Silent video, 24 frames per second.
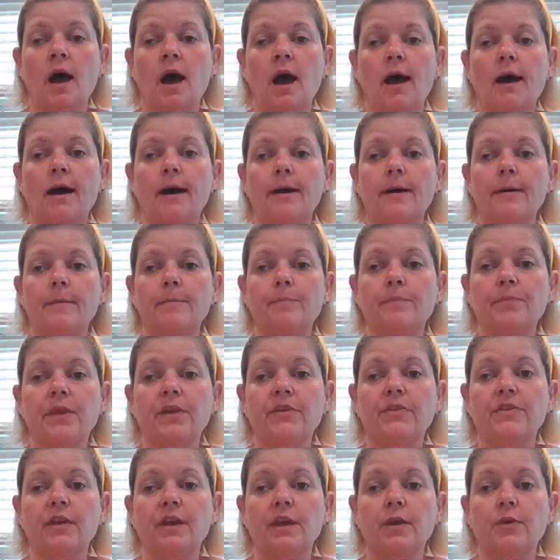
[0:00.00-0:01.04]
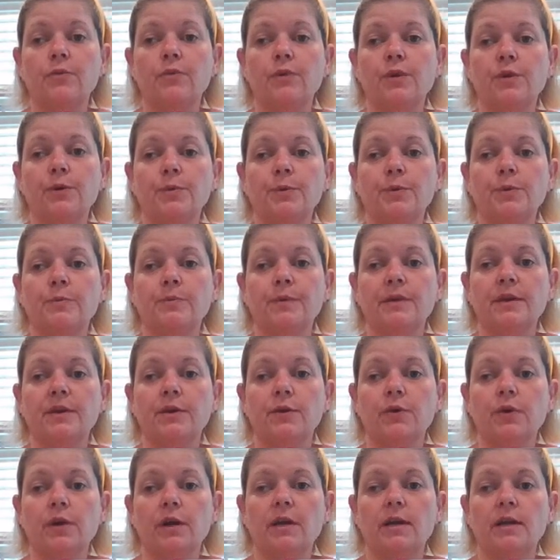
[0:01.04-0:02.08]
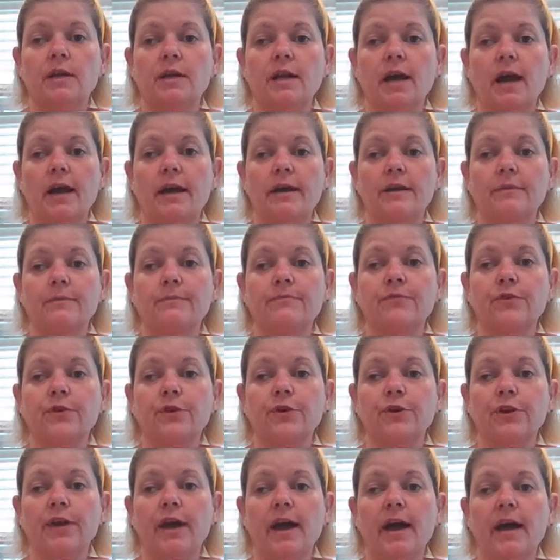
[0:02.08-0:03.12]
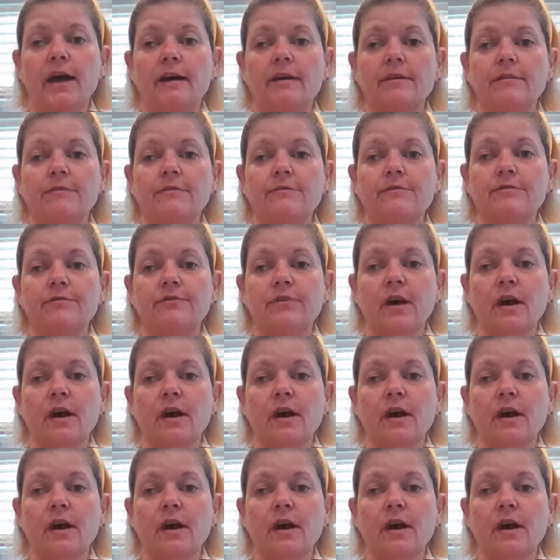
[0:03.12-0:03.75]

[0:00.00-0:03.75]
I think it really would be a great item for her to have